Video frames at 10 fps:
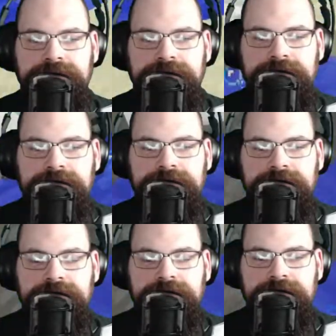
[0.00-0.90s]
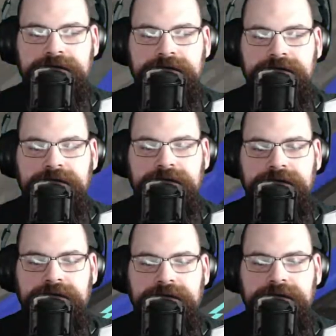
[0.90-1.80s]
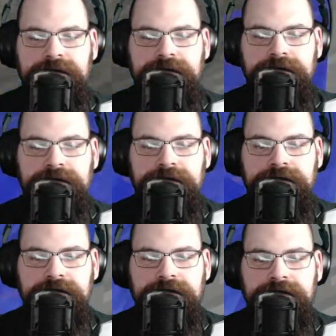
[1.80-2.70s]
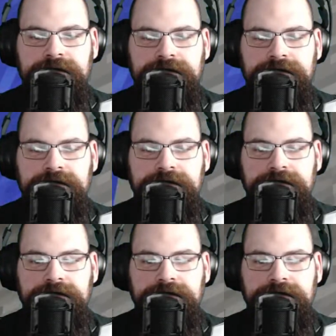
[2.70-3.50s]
The person shown says nothing.